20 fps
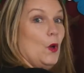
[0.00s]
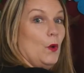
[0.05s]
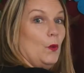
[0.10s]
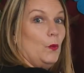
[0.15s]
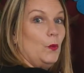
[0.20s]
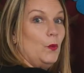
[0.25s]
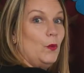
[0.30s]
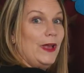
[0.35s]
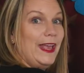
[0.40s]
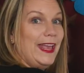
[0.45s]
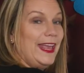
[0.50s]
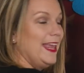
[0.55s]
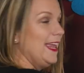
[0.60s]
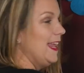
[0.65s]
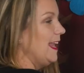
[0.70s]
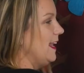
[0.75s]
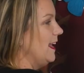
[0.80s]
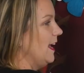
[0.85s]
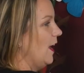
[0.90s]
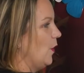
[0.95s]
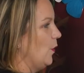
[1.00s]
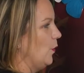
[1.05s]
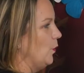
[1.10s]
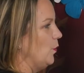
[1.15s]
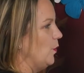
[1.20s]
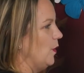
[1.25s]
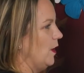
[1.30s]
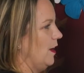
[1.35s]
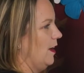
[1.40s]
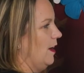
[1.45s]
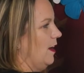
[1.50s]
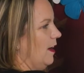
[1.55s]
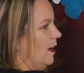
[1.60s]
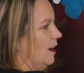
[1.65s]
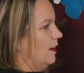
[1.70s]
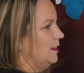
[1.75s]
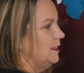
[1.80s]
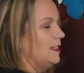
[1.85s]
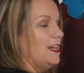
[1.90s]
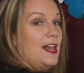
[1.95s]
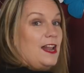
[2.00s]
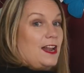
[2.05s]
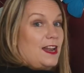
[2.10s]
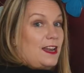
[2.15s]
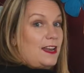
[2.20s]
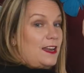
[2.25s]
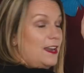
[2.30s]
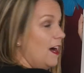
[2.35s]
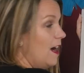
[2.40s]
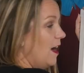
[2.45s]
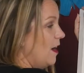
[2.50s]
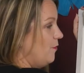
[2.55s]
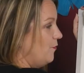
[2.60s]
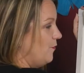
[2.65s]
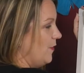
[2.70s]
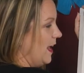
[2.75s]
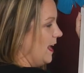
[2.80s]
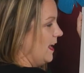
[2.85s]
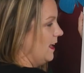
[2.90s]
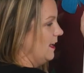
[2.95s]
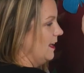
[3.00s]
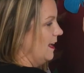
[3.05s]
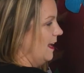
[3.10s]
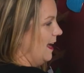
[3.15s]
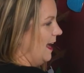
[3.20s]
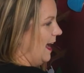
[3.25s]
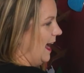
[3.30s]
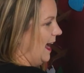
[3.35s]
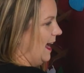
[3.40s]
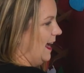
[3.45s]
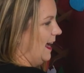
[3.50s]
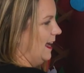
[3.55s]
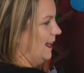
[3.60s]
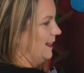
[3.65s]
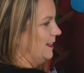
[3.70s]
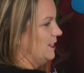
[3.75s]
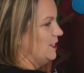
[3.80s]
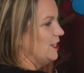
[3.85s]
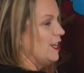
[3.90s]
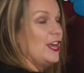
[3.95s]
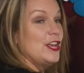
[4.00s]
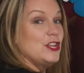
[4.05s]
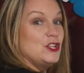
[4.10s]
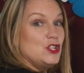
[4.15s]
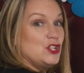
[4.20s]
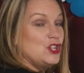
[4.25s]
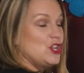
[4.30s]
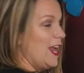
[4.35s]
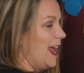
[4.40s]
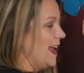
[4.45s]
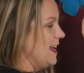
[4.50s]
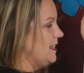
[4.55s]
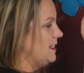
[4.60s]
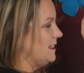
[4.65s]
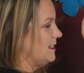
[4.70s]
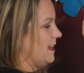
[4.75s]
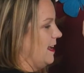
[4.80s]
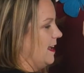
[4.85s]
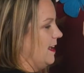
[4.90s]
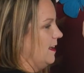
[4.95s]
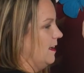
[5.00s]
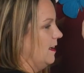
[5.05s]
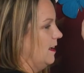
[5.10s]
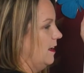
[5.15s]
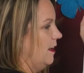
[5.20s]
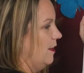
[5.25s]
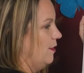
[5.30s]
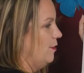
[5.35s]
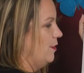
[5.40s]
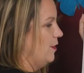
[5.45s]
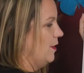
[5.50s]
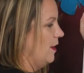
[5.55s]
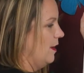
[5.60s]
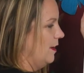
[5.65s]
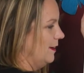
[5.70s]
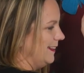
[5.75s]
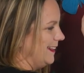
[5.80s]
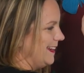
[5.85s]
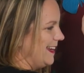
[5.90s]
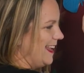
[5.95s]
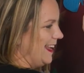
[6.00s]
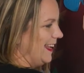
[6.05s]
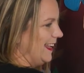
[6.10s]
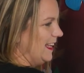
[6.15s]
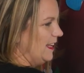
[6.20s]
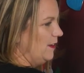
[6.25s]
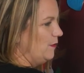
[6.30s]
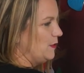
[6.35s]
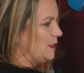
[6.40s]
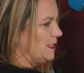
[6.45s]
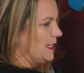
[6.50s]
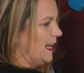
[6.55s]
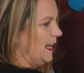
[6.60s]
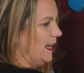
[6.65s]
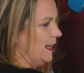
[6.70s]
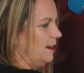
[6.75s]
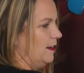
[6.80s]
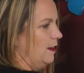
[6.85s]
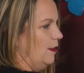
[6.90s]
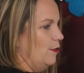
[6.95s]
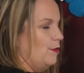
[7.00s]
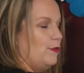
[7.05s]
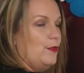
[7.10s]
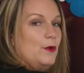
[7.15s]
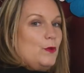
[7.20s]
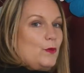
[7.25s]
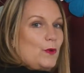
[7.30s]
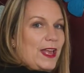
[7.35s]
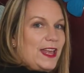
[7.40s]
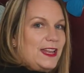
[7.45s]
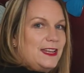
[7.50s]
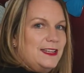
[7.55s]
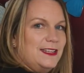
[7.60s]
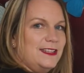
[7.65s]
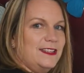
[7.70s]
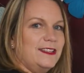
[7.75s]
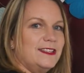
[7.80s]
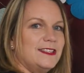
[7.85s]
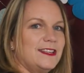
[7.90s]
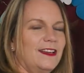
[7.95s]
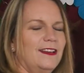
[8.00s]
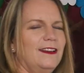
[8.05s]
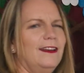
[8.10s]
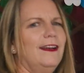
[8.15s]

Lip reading: We were laughing and chasing the leaves in the wind.